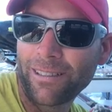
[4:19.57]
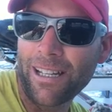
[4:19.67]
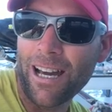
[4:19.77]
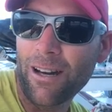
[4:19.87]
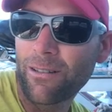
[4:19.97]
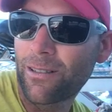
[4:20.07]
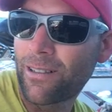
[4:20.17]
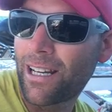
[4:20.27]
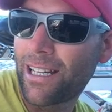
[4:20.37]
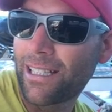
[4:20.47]
an hour,
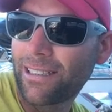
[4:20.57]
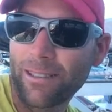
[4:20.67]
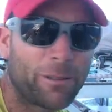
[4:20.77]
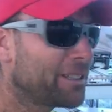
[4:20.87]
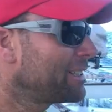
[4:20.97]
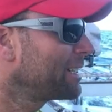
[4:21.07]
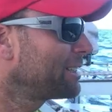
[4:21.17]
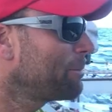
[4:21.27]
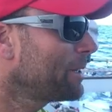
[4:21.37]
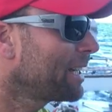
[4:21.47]
the wind
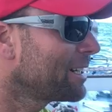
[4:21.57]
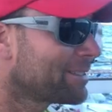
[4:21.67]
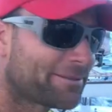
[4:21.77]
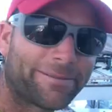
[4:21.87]
kicked up again.